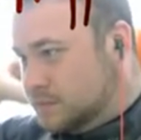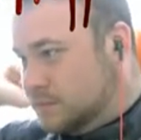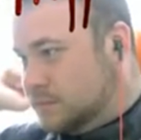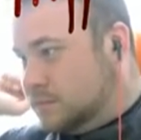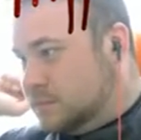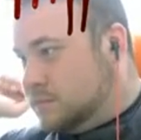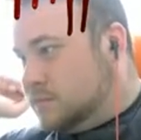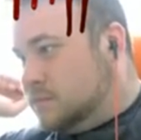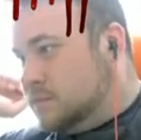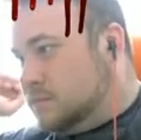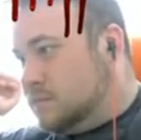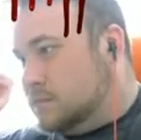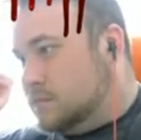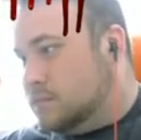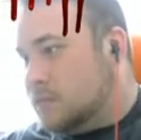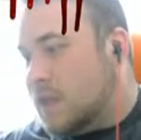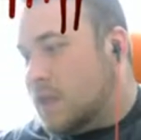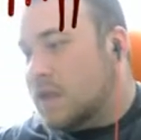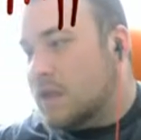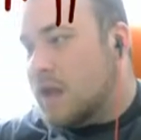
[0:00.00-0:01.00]

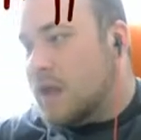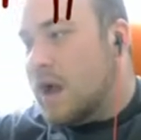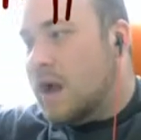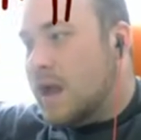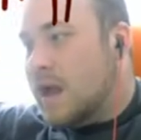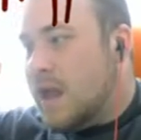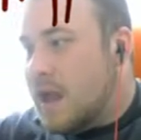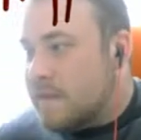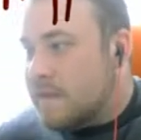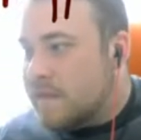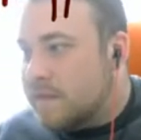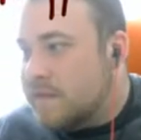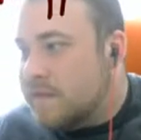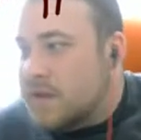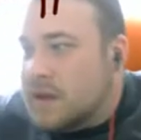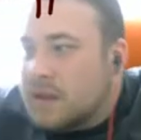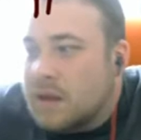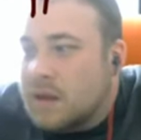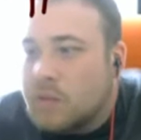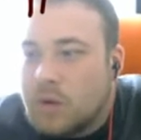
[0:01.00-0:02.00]
Mmm, because I have a
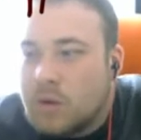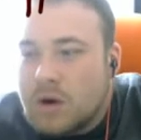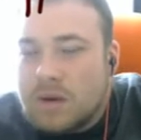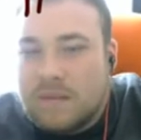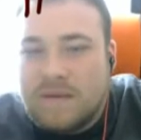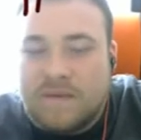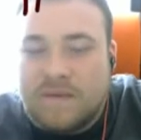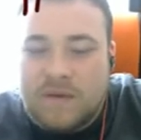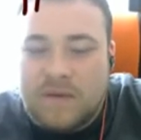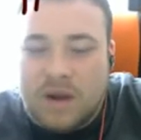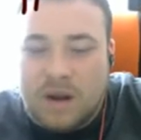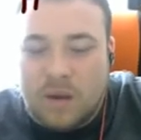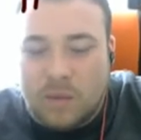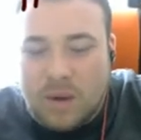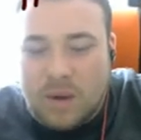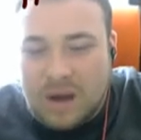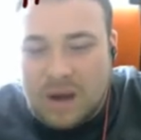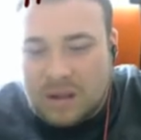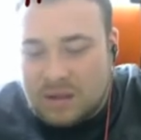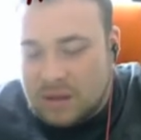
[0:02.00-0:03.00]
feeling we're gonna be
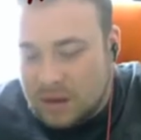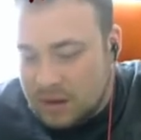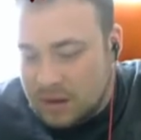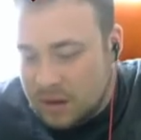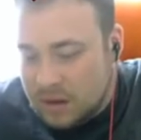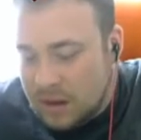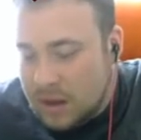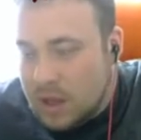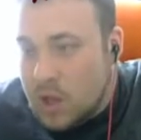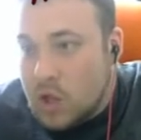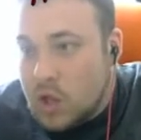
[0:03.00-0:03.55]
fighting Watson.